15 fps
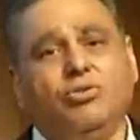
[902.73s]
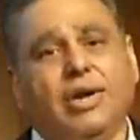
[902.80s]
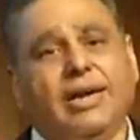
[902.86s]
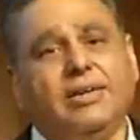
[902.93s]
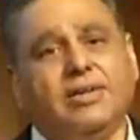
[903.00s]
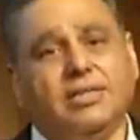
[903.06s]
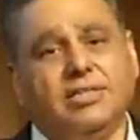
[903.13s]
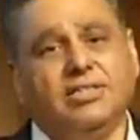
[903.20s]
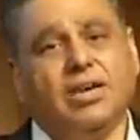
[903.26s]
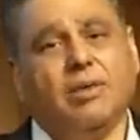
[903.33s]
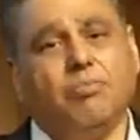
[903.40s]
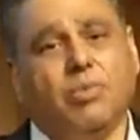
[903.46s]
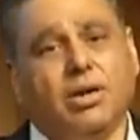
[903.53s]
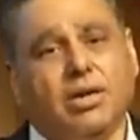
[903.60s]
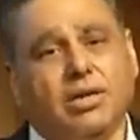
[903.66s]
to enter the
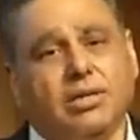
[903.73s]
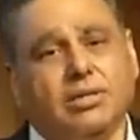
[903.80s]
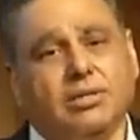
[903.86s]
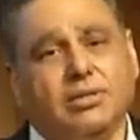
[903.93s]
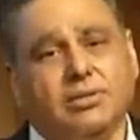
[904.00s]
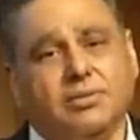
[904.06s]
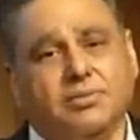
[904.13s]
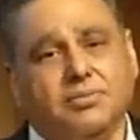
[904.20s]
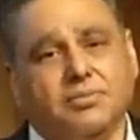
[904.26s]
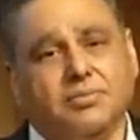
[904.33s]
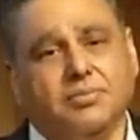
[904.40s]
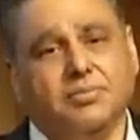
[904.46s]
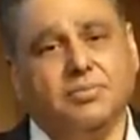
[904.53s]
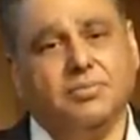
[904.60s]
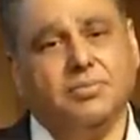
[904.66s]
job market.
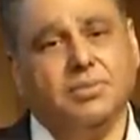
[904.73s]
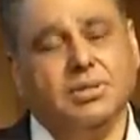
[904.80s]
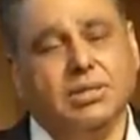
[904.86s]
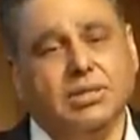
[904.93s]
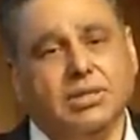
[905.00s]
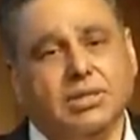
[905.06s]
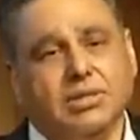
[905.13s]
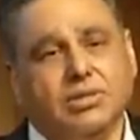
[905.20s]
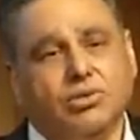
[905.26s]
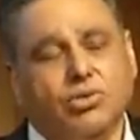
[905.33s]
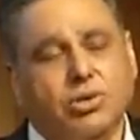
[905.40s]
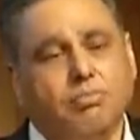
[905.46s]
So